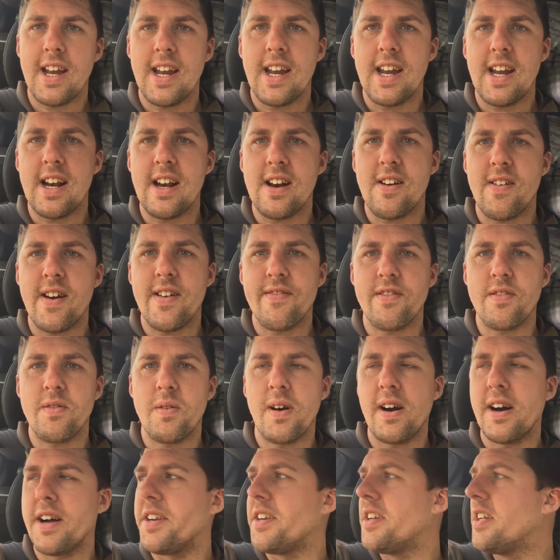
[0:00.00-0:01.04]
Hello
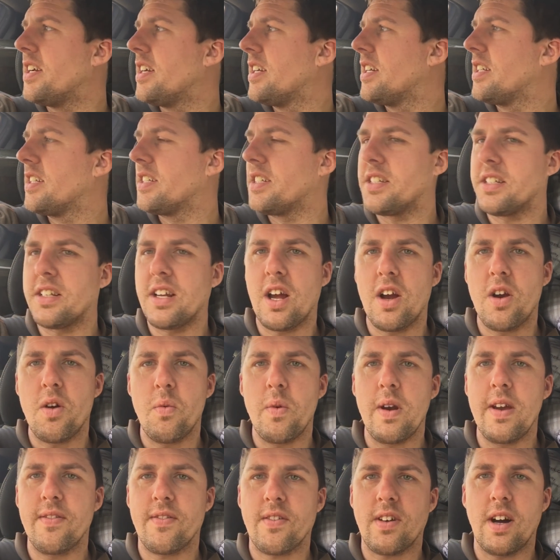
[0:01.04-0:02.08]
everyone. So
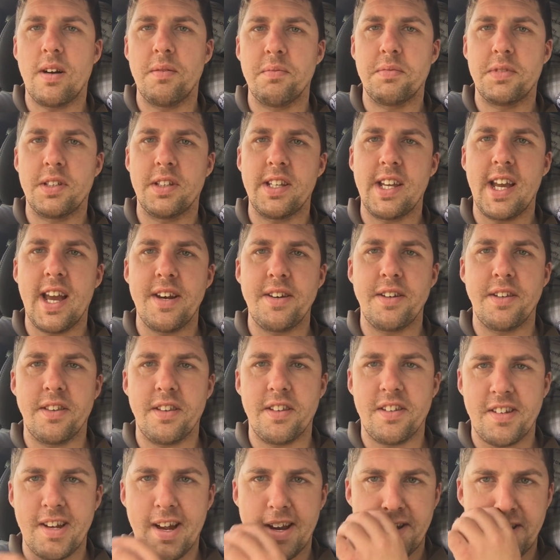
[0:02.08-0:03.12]
we've come to the end of
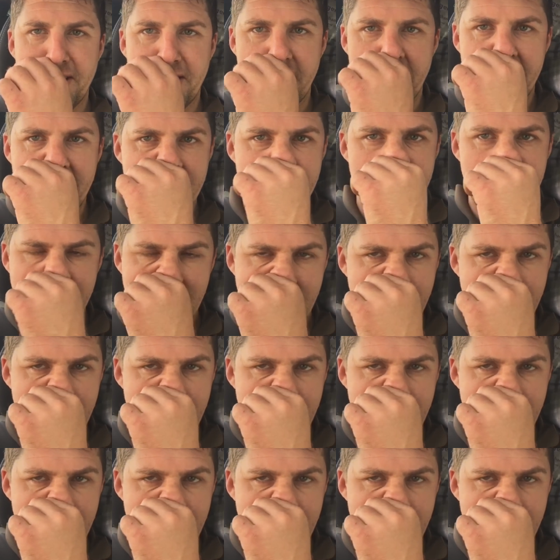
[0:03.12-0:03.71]
the session.